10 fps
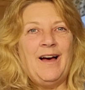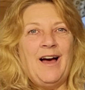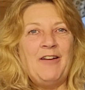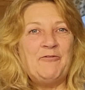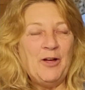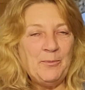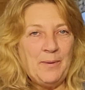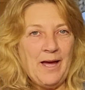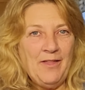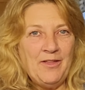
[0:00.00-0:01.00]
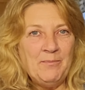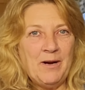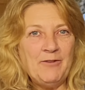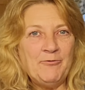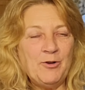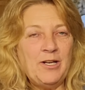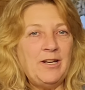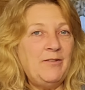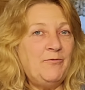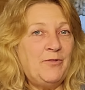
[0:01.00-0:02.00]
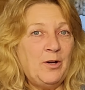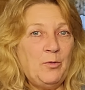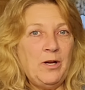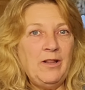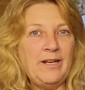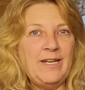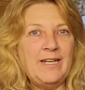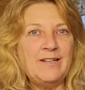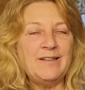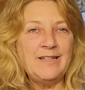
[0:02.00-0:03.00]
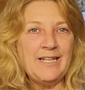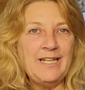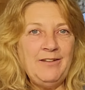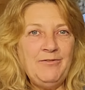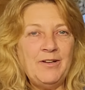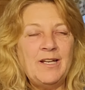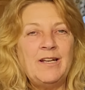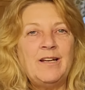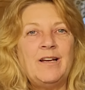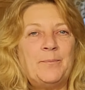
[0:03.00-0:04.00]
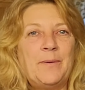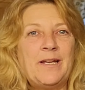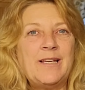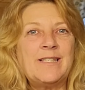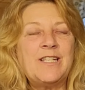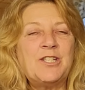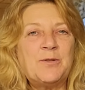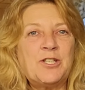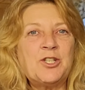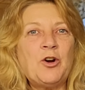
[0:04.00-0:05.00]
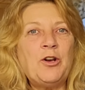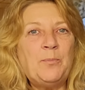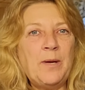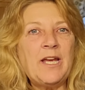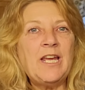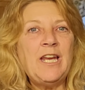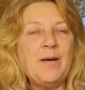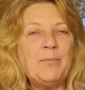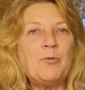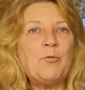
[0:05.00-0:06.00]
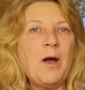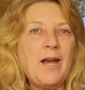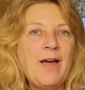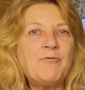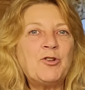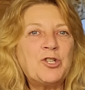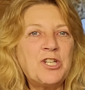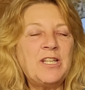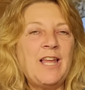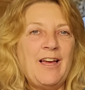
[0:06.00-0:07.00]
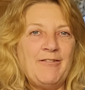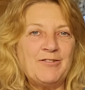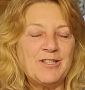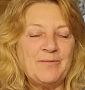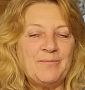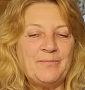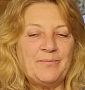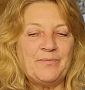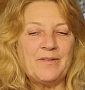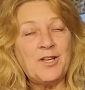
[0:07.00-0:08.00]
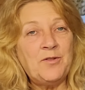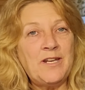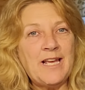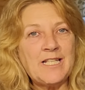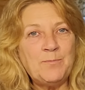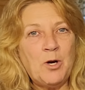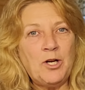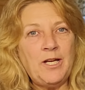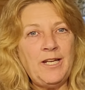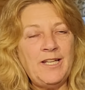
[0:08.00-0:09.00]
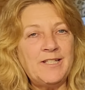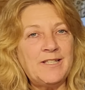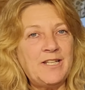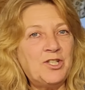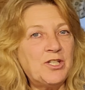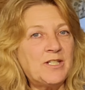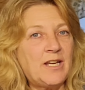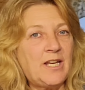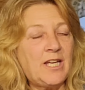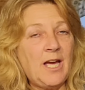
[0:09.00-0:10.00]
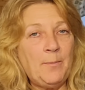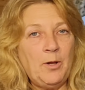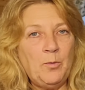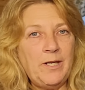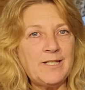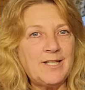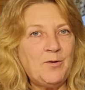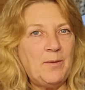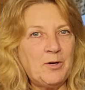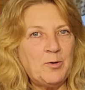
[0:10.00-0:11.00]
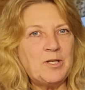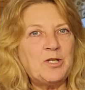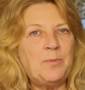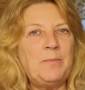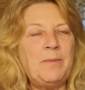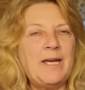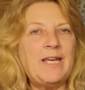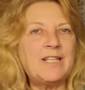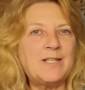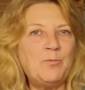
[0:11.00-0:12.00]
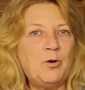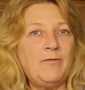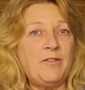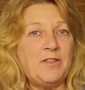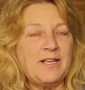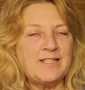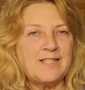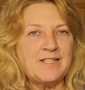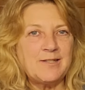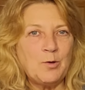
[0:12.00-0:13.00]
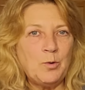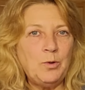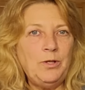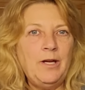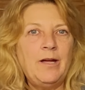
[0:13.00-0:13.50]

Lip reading: I felt bad that my friend didn't feel well and needed to leave because it started picking up right after she left. So the next market is in just a couple of weeks, so I'm going to be making some more of the things that sold.